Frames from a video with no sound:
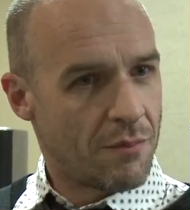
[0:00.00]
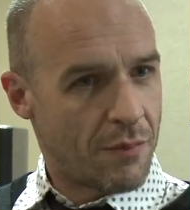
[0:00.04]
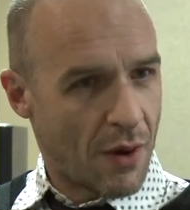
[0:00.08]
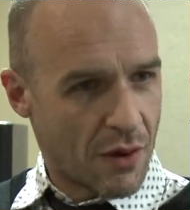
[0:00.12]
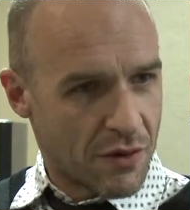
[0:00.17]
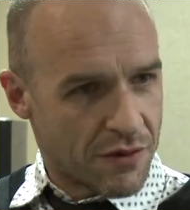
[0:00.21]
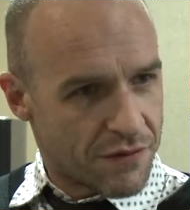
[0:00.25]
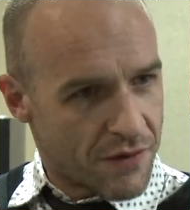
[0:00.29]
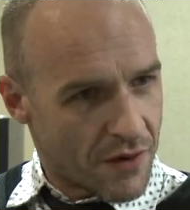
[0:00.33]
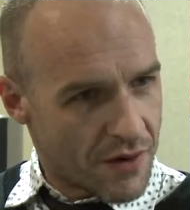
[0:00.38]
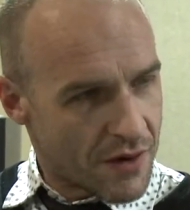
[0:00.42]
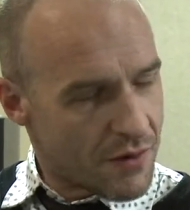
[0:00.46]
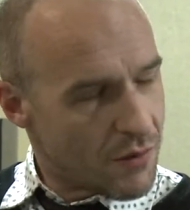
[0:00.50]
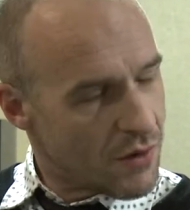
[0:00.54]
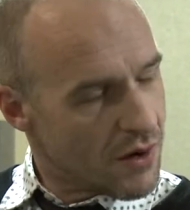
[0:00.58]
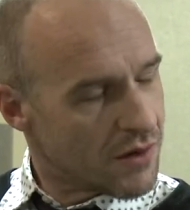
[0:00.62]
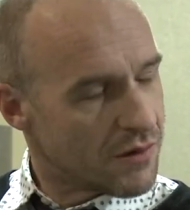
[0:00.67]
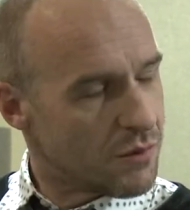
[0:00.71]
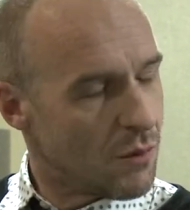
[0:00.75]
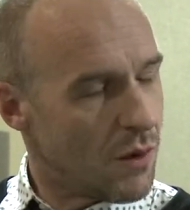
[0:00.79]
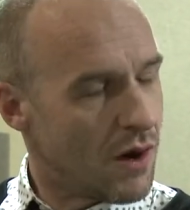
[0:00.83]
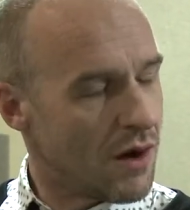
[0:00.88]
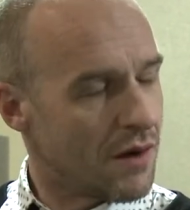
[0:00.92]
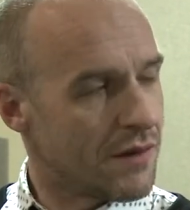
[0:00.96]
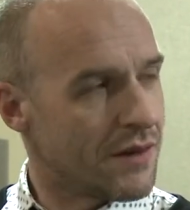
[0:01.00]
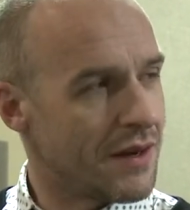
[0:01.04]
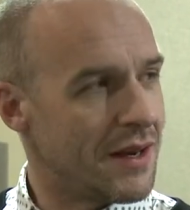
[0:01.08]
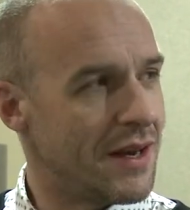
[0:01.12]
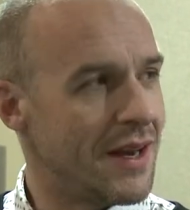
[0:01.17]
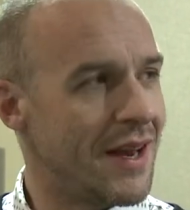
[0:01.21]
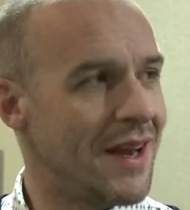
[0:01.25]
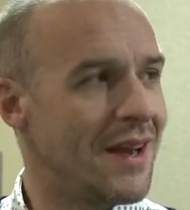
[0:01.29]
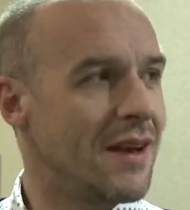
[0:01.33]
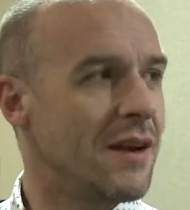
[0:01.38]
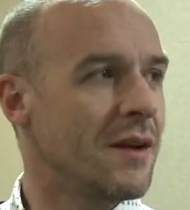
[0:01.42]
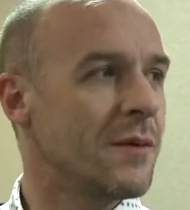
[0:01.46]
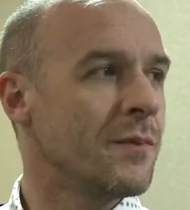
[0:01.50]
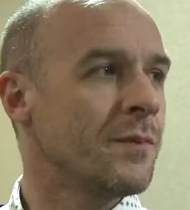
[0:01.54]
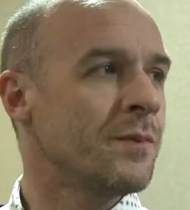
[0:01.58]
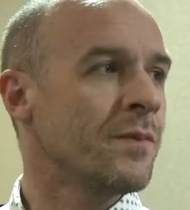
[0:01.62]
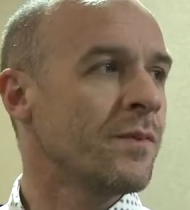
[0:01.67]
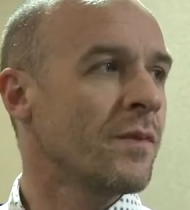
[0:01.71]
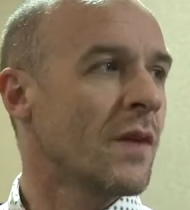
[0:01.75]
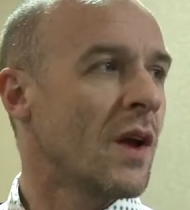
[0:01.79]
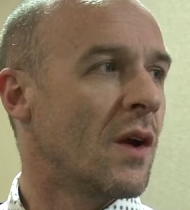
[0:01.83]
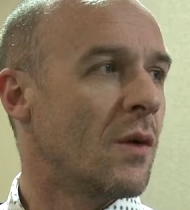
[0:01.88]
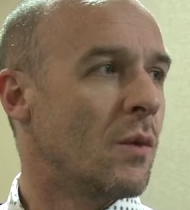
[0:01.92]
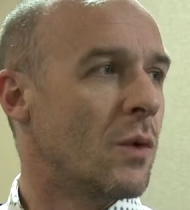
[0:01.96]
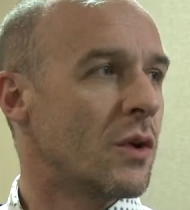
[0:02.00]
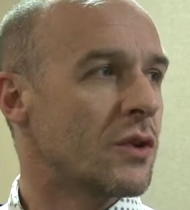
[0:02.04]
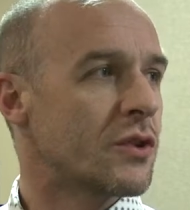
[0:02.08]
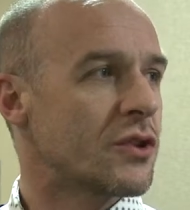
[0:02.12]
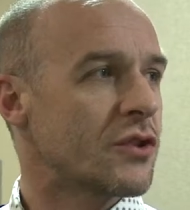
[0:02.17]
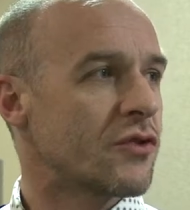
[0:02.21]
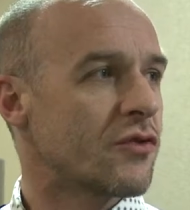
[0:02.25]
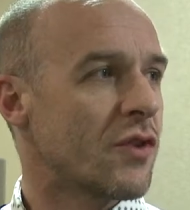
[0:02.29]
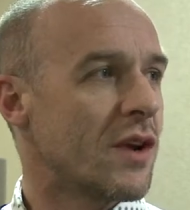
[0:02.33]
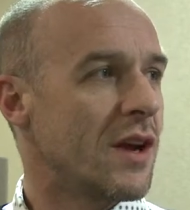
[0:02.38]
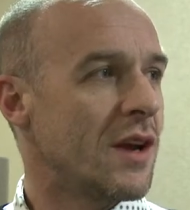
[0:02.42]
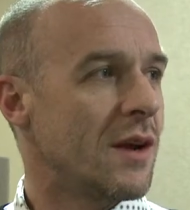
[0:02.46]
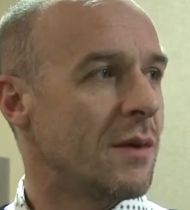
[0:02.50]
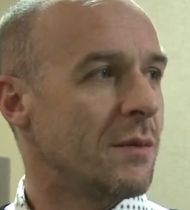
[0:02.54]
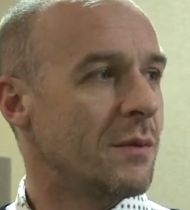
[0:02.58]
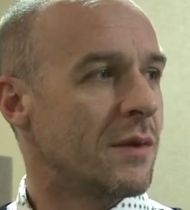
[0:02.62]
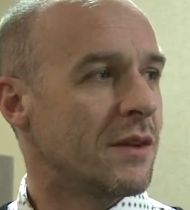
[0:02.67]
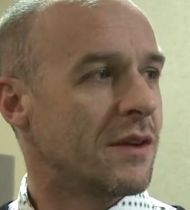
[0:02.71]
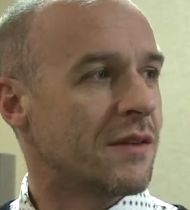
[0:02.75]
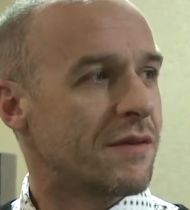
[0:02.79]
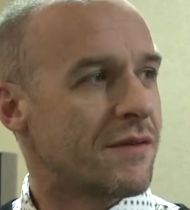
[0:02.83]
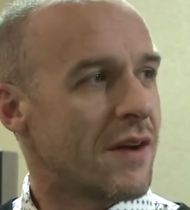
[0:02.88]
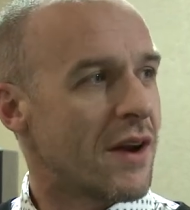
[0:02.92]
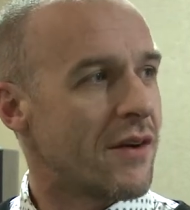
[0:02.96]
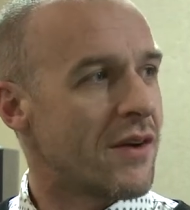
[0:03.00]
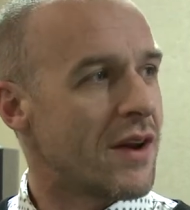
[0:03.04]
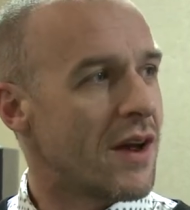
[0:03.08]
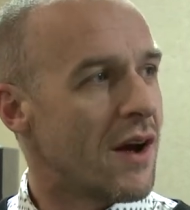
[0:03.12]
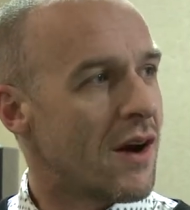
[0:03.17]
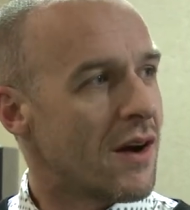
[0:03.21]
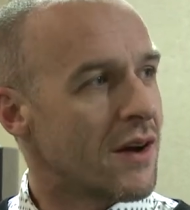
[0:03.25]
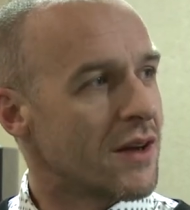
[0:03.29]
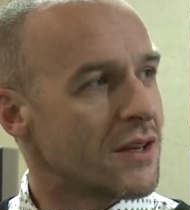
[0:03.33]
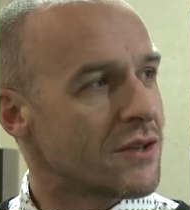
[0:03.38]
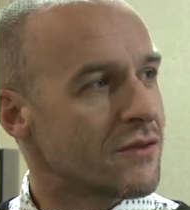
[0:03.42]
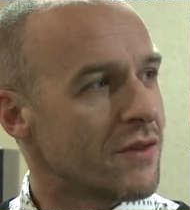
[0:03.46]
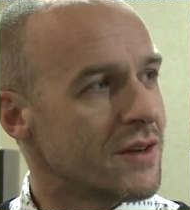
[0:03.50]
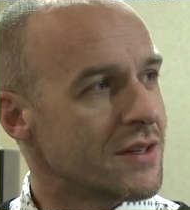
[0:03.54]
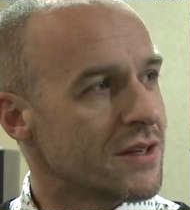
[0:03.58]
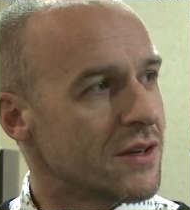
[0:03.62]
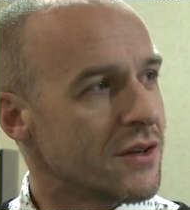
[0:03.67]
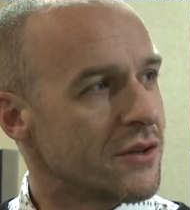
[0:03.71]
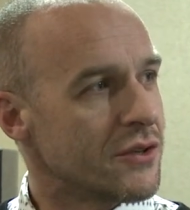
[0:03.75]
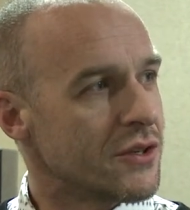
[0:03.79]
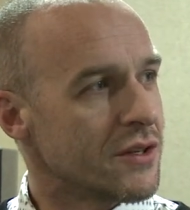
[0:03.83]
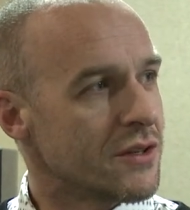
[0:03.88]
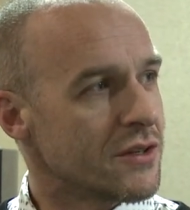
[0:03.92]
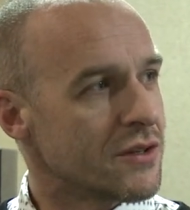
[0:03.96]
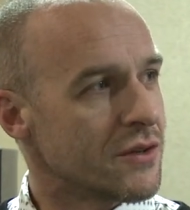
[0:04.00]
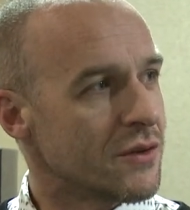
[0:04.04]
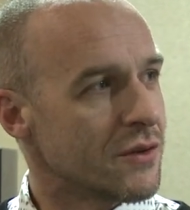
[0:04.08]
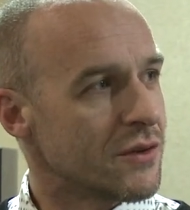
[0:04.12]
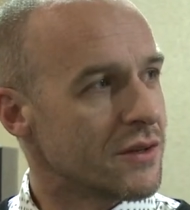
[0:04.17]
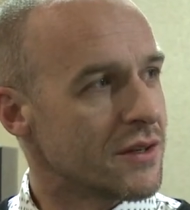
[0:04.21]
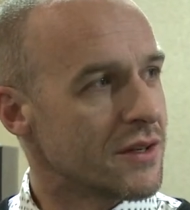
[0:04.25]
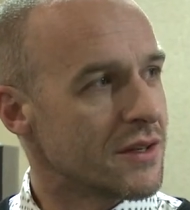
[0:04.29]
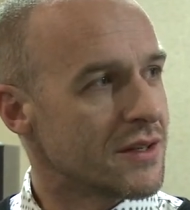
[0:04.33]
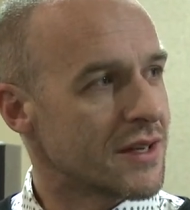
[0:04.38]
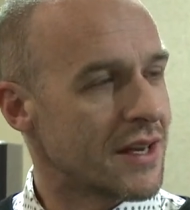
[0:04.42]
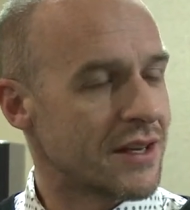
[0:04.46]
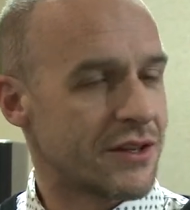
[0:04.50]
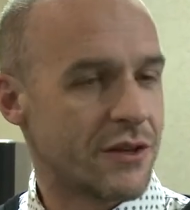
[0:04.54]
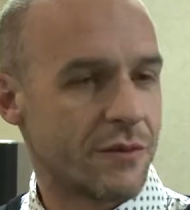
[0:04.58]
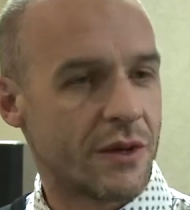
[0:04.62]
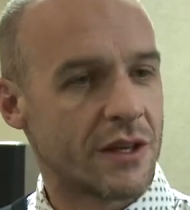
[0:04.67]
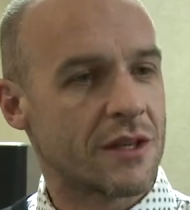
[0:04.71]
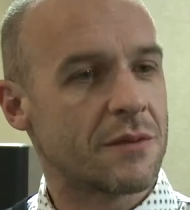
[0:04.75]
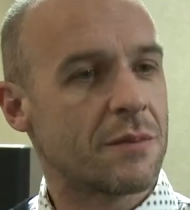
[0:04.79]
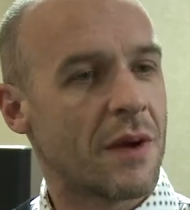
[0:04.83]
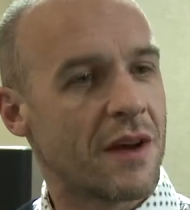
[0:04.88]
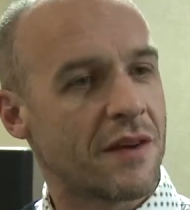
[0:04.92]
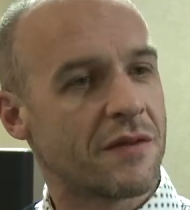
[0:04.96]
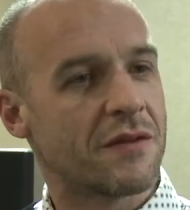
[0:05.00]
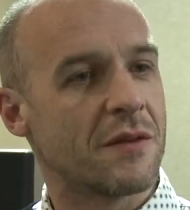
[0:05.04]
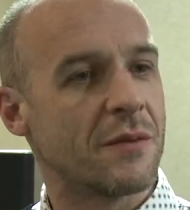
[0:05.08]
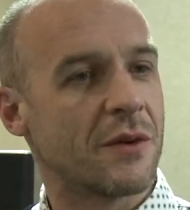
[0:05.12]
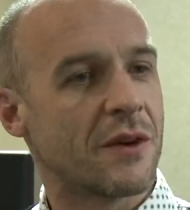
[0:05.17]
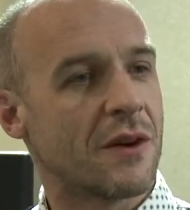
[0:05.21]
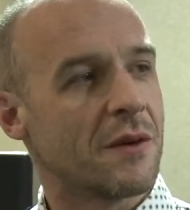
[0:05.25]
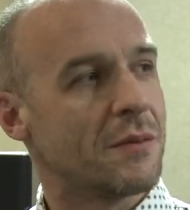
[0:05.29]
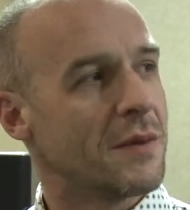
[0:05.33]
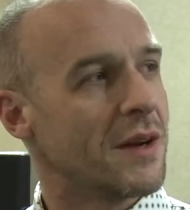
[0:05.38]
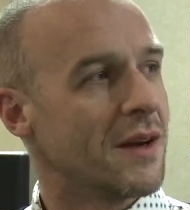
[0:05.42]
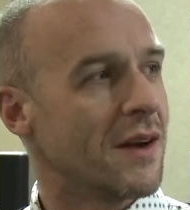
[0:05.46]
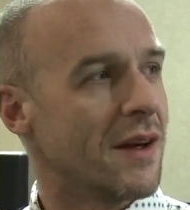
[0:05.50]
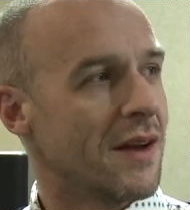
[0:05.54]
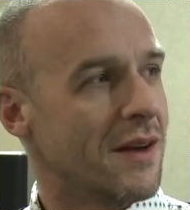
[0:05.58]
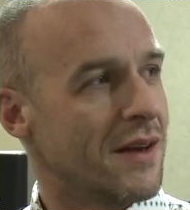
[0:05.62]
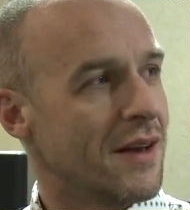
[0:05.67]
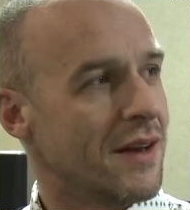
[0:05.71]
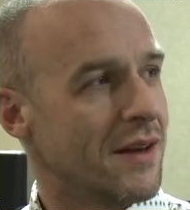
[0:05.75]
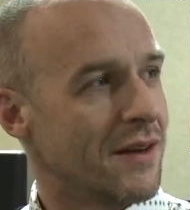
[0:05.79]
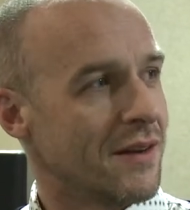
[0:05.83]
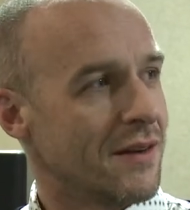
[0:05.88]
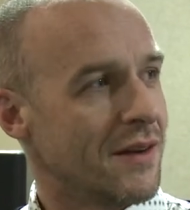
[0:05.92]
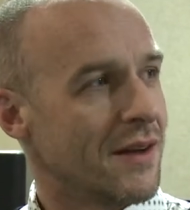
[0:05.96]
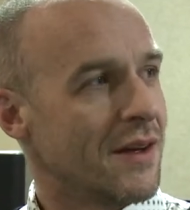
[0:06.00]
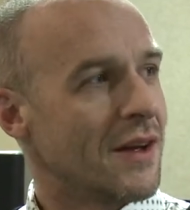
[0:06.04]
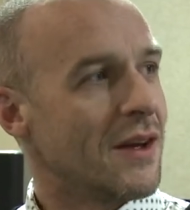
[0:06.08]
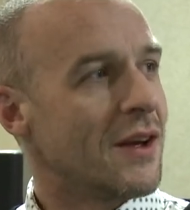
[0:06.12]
Both very worthwhile. The Lin will stream the very highest resolution sources, as you would expect from a company like Lin,